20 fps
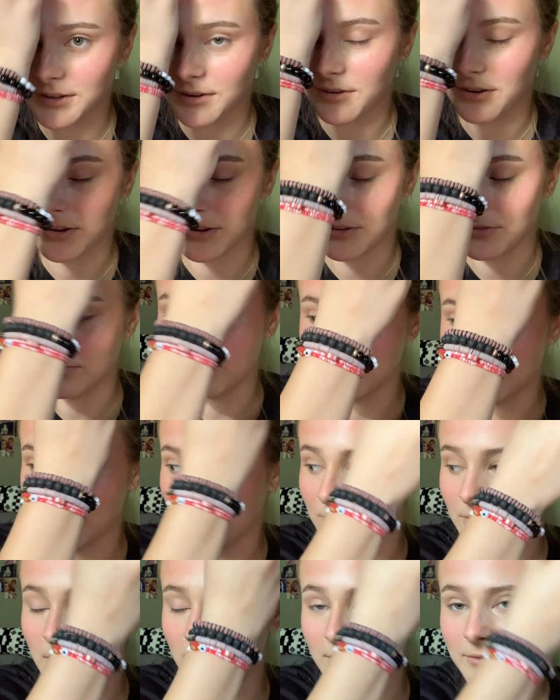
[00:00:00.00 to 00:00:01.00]
you
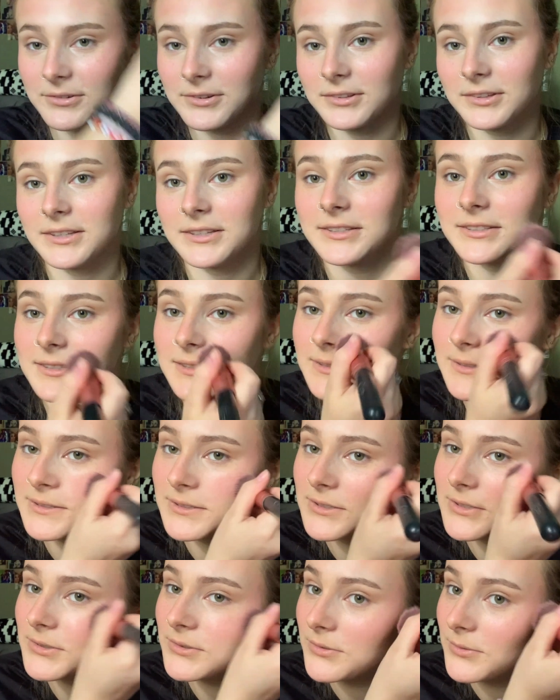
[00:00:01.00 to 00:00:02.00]
don't have to listen
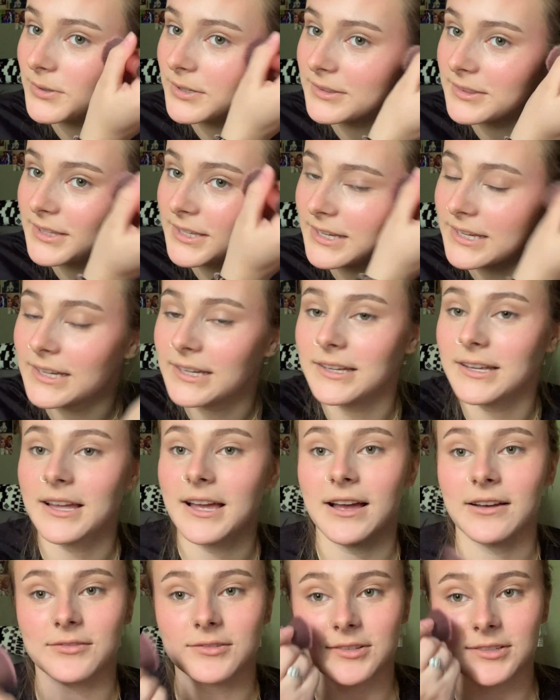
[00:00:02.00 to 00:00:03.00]
to what they
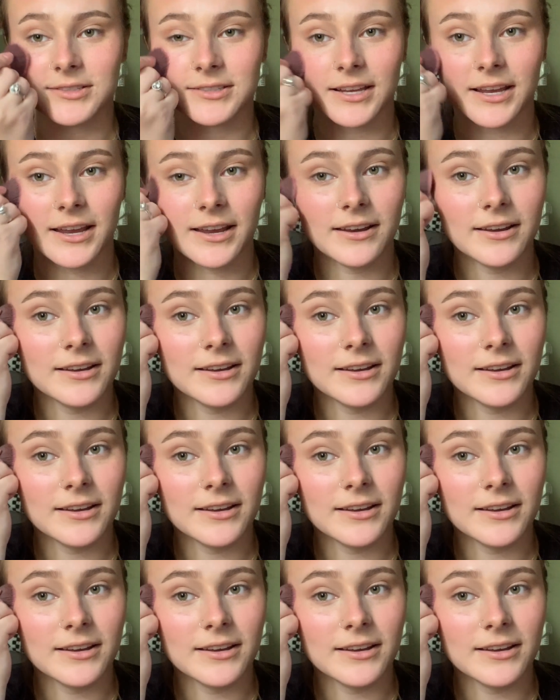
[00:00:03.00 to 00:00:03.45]
have to say,